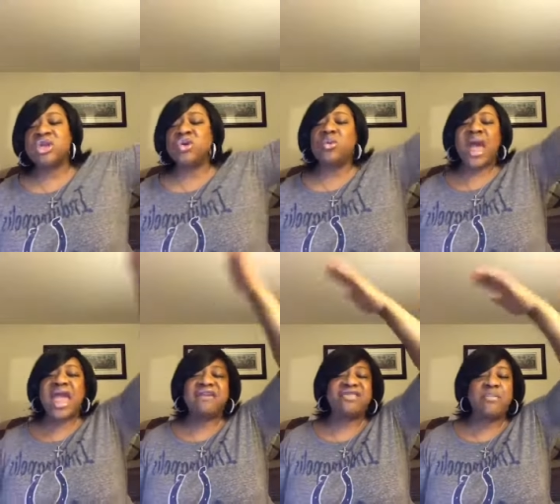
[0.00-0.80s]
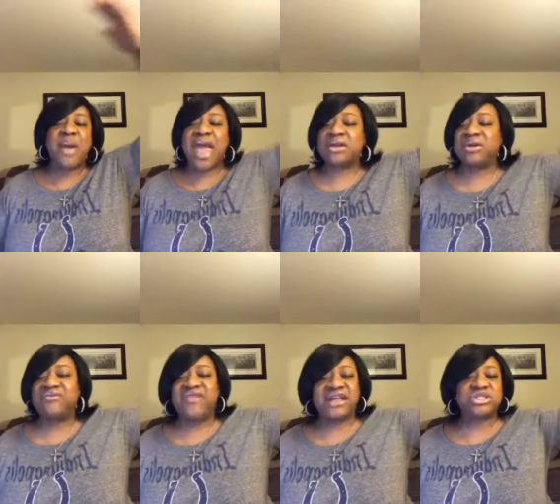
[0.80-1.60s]
You wave the banner
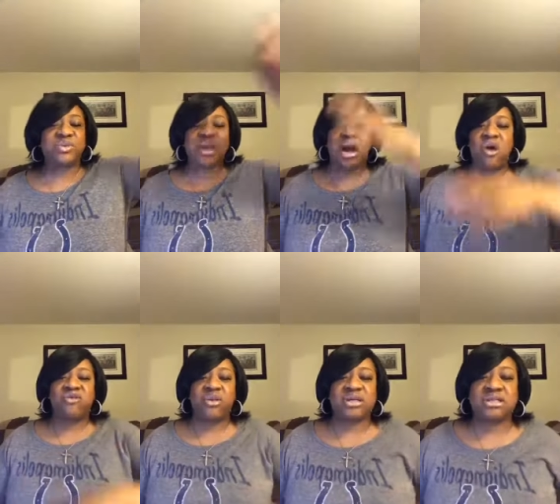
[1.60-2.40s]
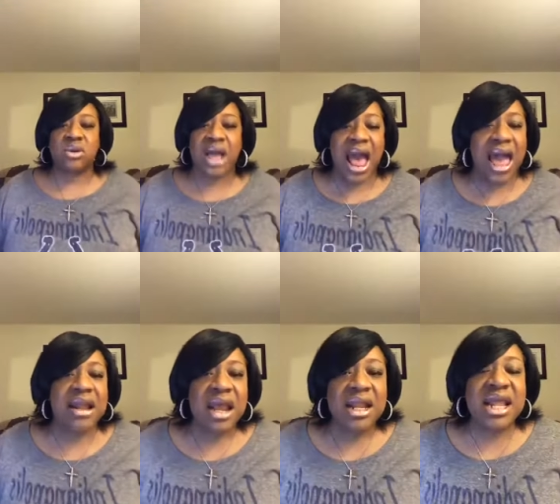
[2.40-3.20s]
of victory over us, oh
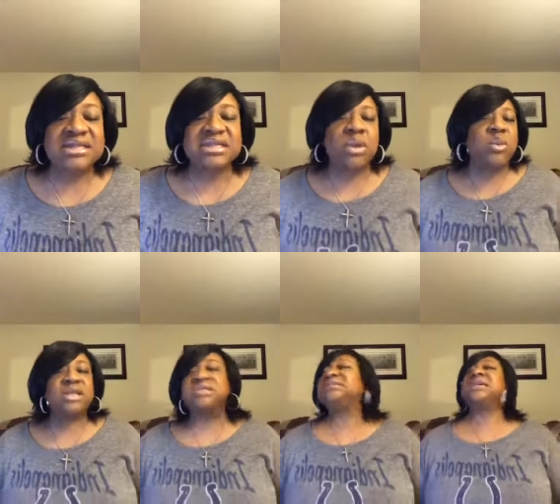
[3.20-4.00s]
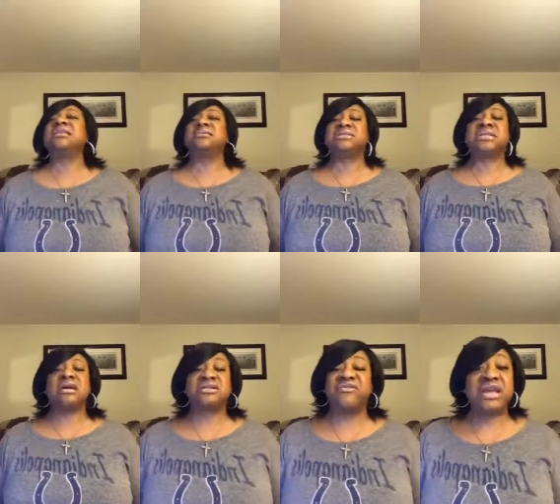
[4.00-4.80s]
God. Let someone see
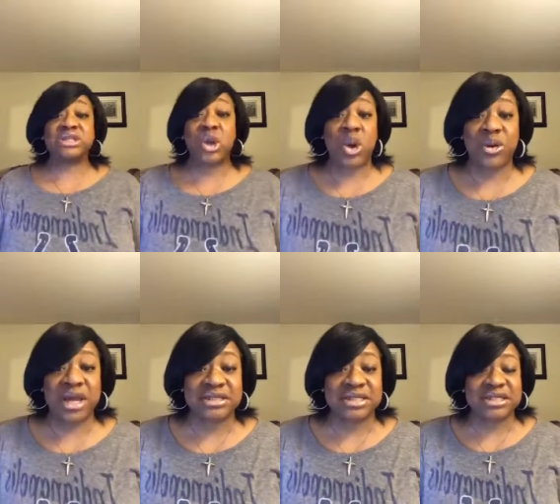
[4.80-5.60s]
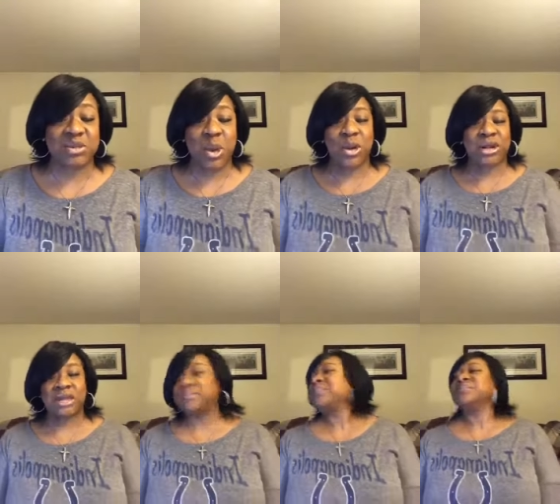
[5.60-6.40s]
themselves victorious this
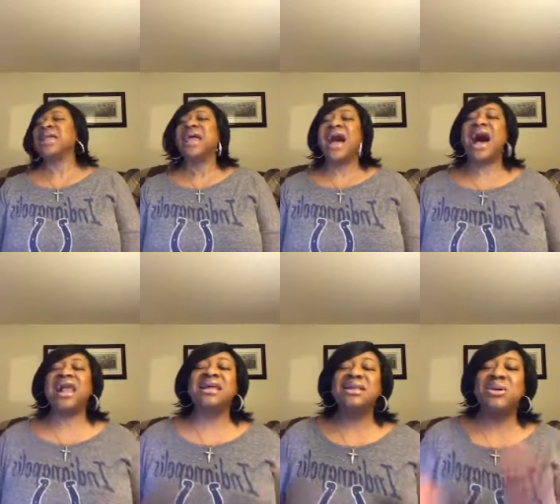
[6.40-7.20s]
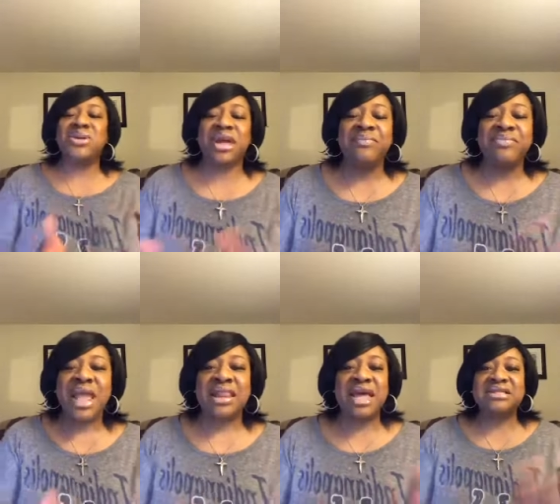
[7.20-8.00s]
morning. Hallelujah.
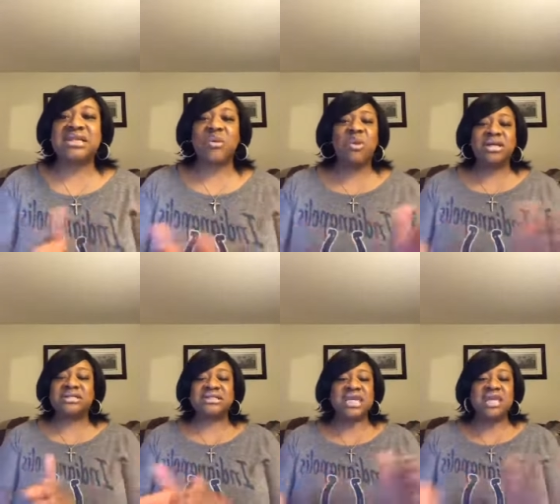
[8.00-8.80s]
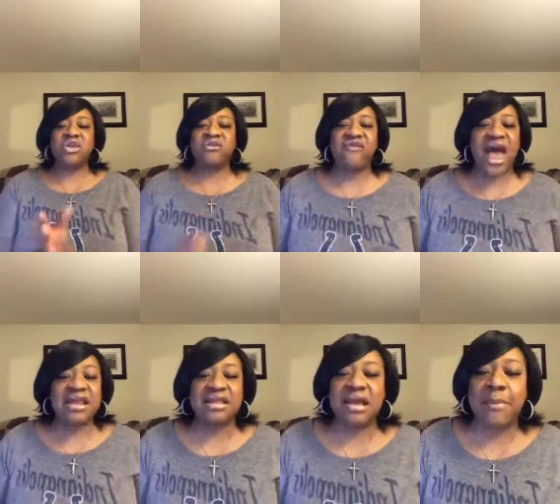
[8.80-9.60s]
Let someone see you
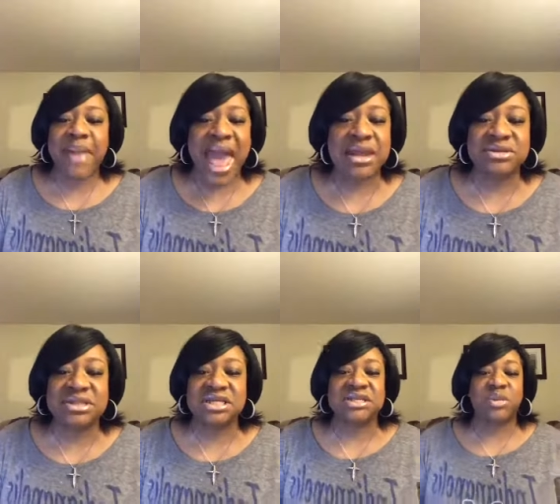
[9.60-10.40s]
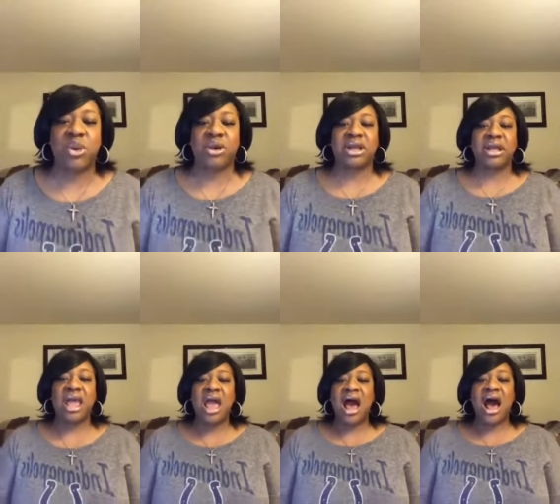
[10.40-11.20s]
fighting their battles this morning.
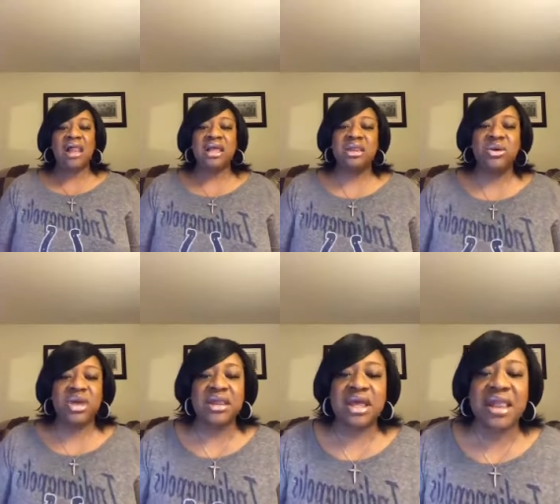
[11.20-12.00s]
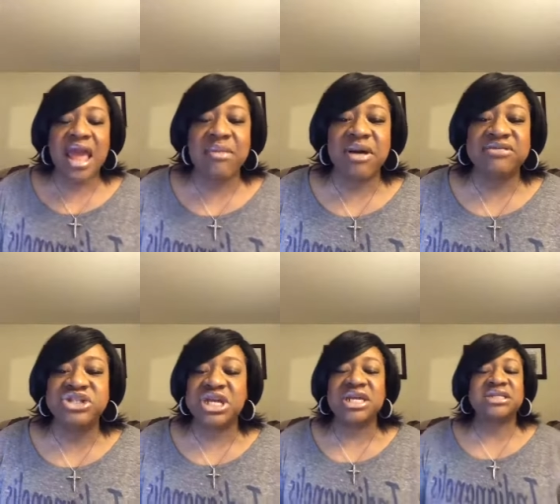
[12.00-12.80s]
Hallelujah. In the name of
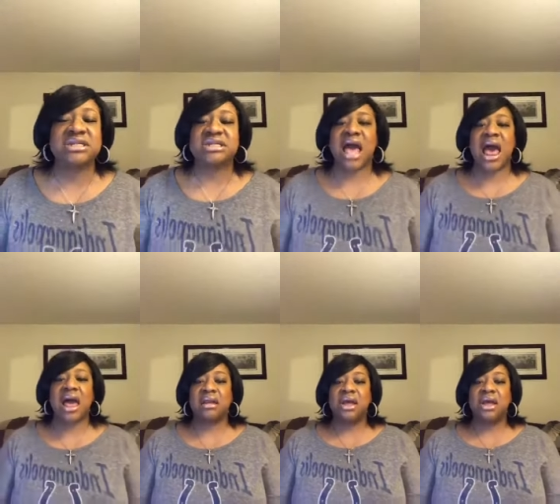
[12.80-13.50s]
Jesus, God.